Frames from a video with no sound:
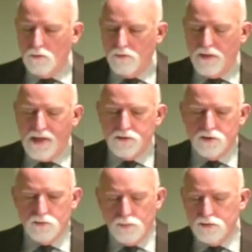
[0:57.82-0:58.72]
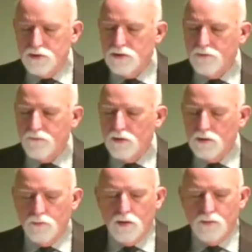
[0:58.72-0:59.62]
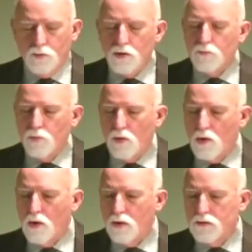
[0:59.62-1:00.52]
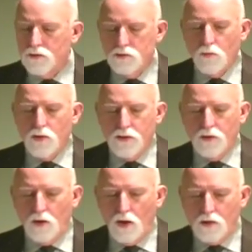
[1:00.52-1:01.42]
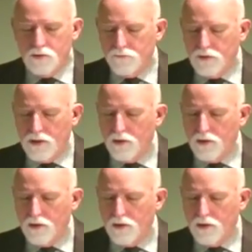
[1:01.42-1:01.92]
that specific, but pretty broad, because I want to hit a lot of different